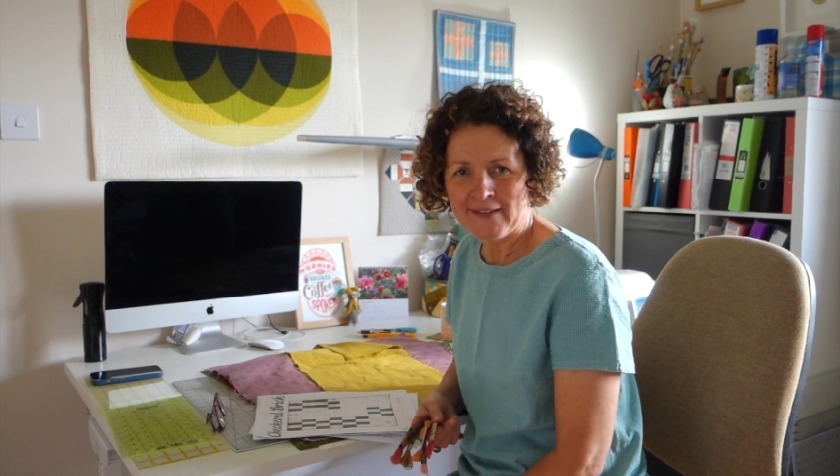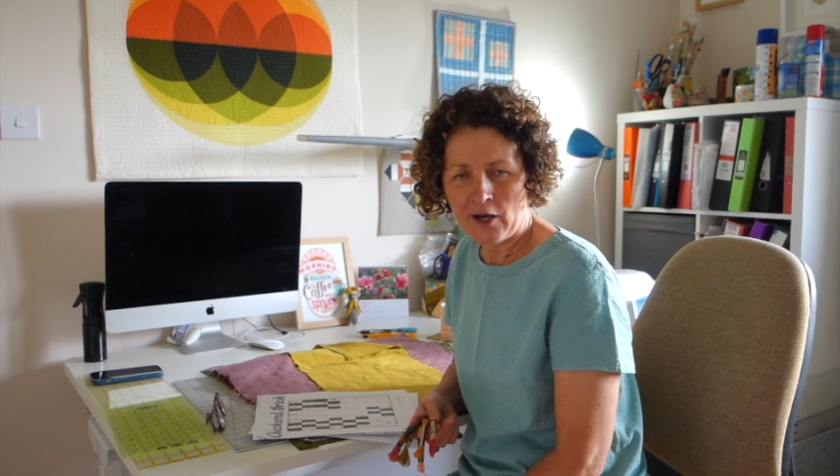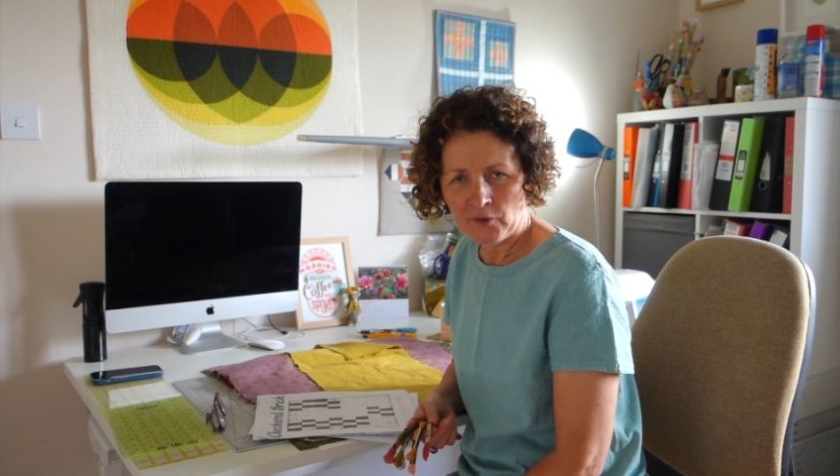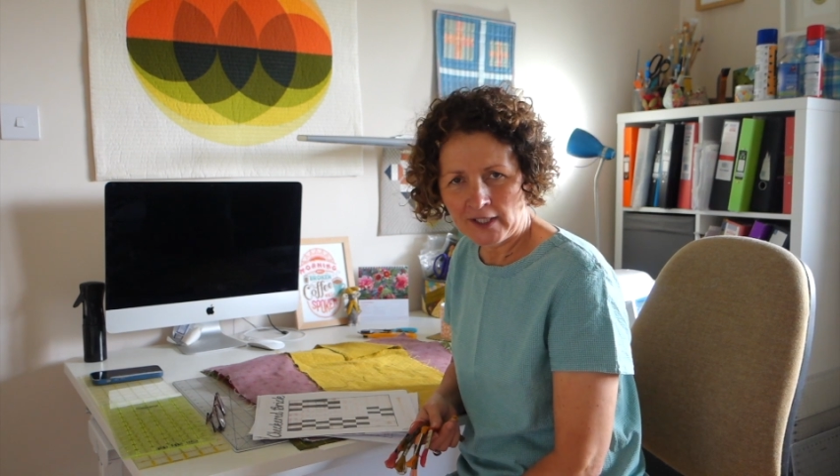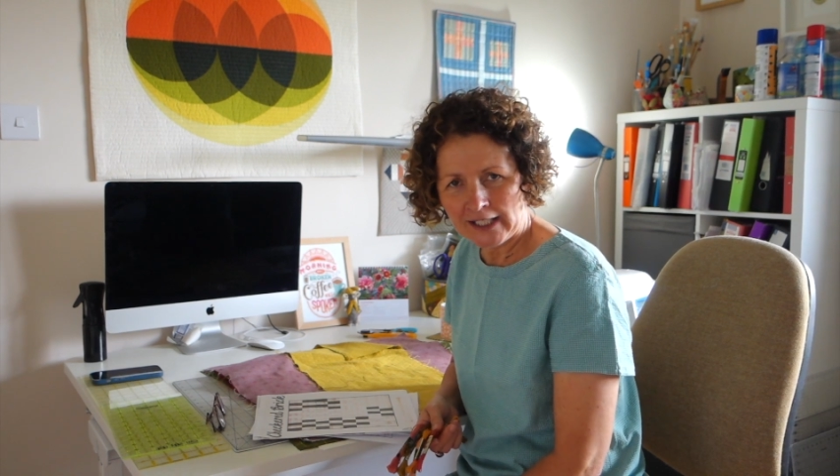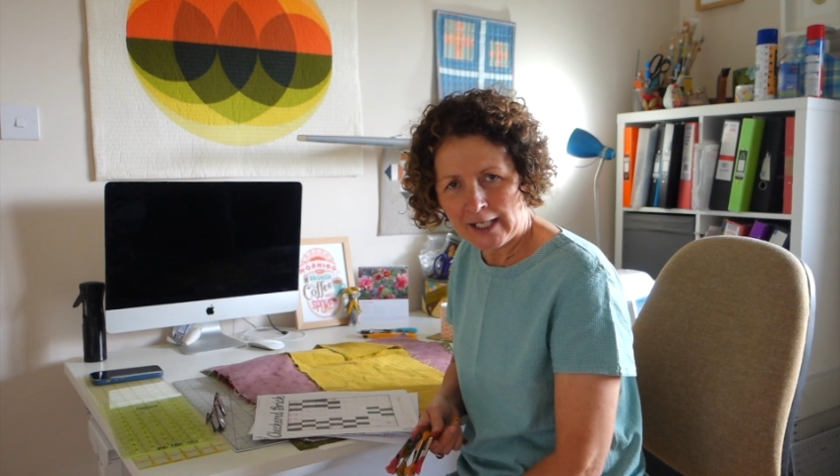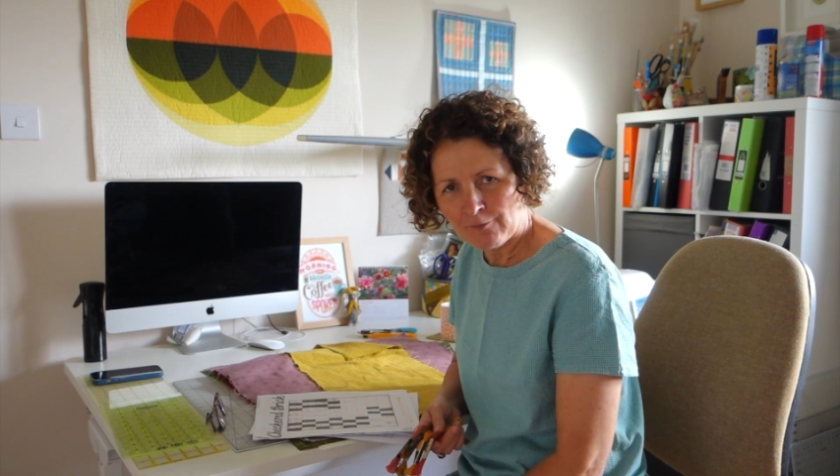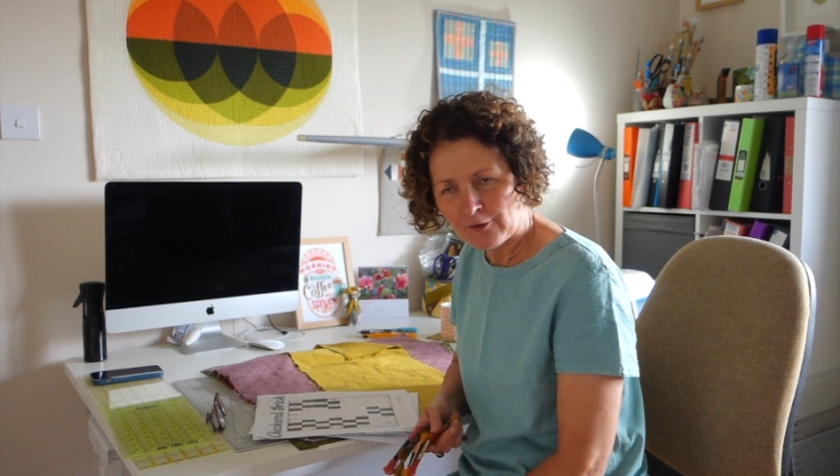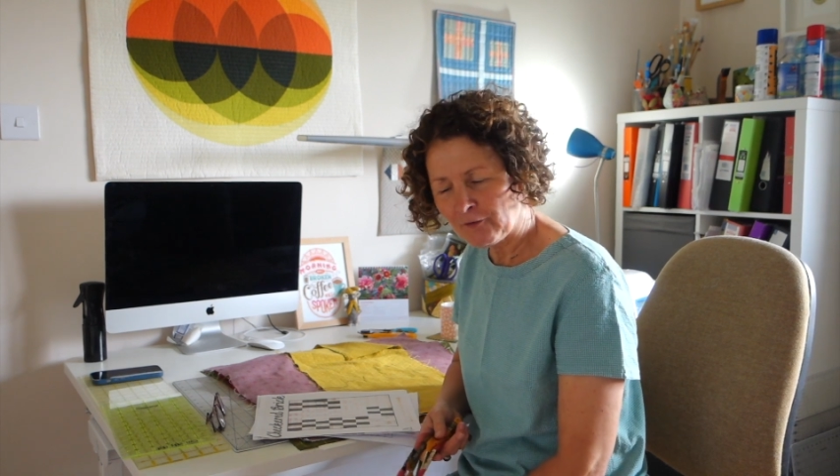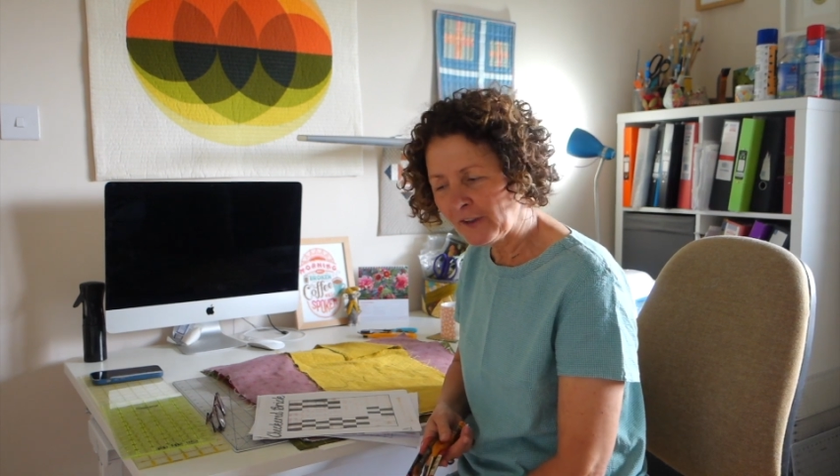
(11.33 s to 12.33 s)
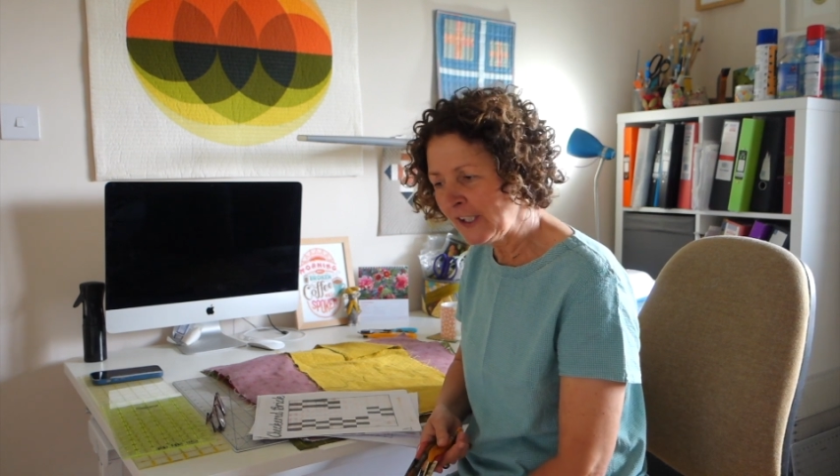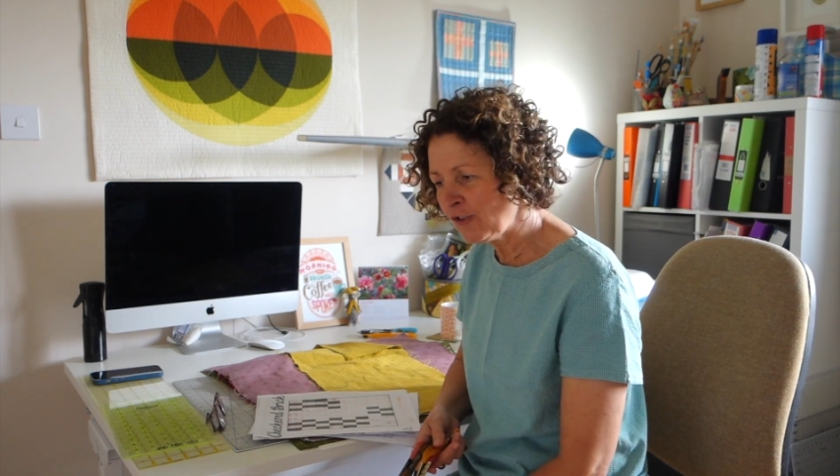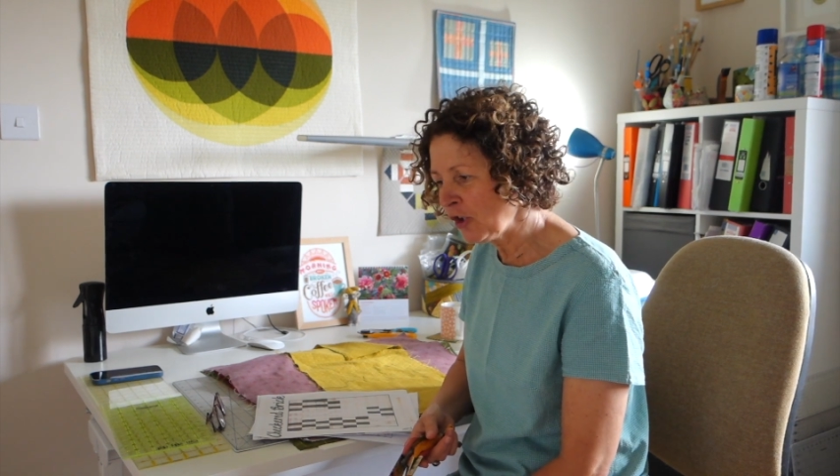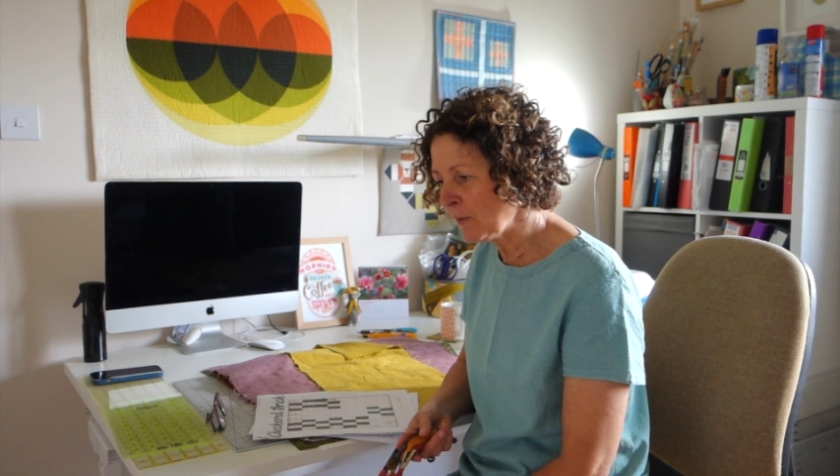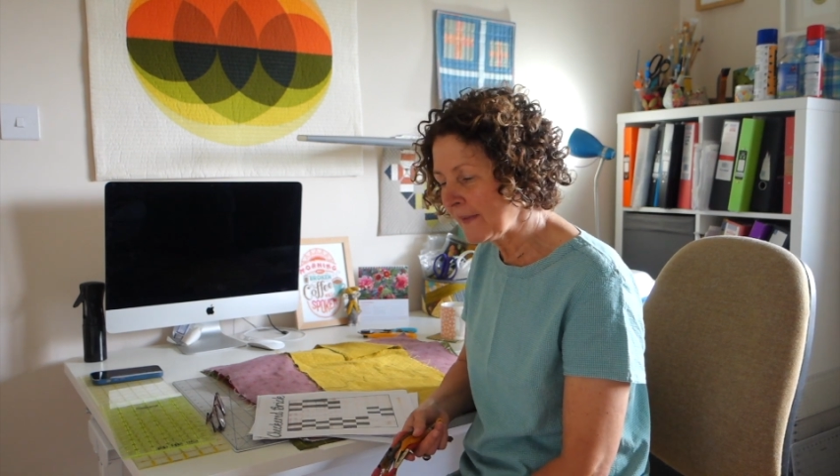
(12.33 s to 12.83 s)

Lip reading: now and I keep fluffing it up,